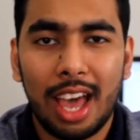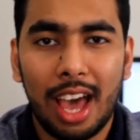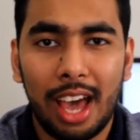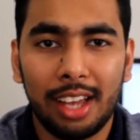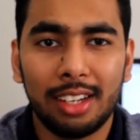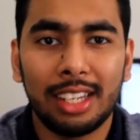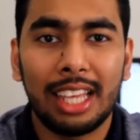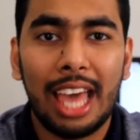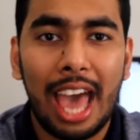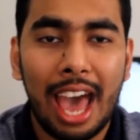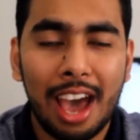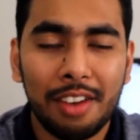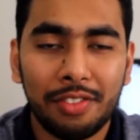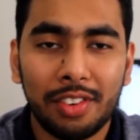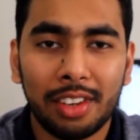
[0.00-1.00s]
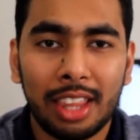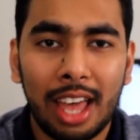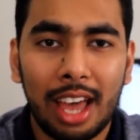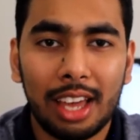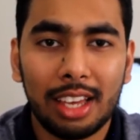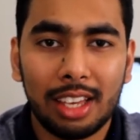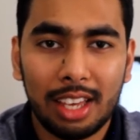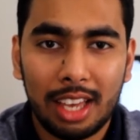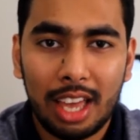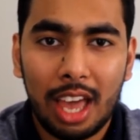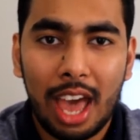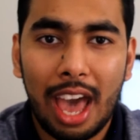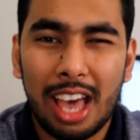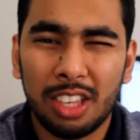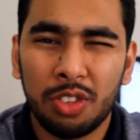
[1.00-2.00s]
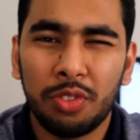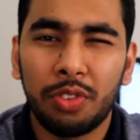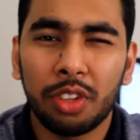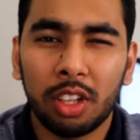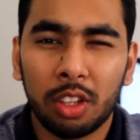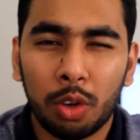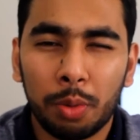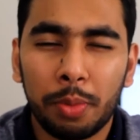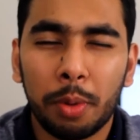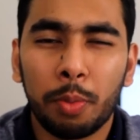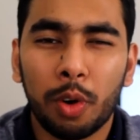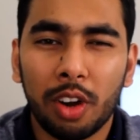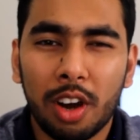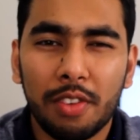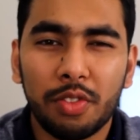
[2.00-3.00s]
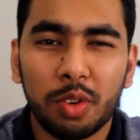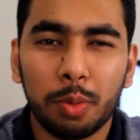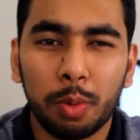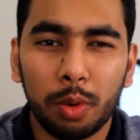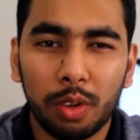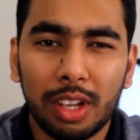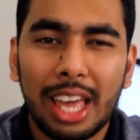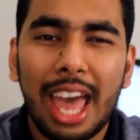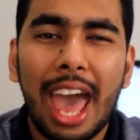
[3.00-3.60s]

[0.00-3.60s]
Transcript: And after that, as you feel a little bit more comfortable,